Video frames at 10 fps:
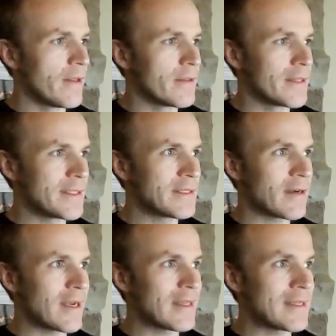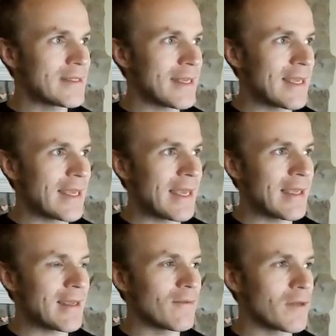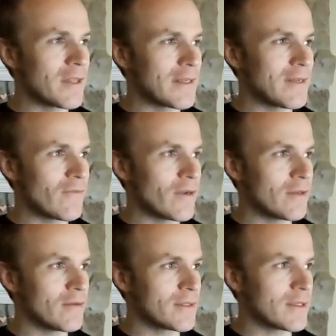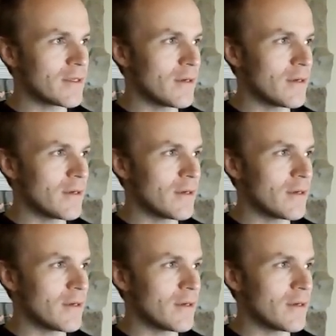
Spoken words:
Let's try this again with a different user.